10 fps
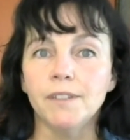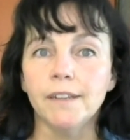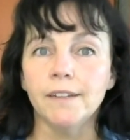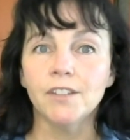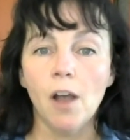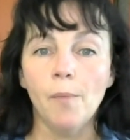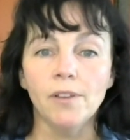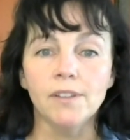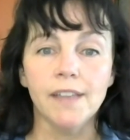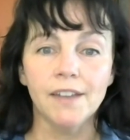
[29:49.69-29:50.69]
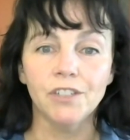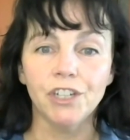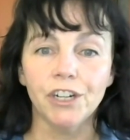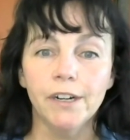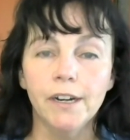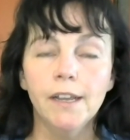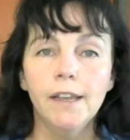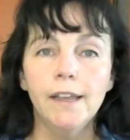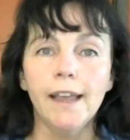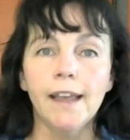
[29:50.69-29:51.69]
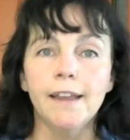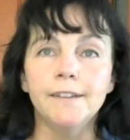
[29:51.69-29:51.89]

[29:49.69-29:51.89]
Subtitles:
in sawmills last year. And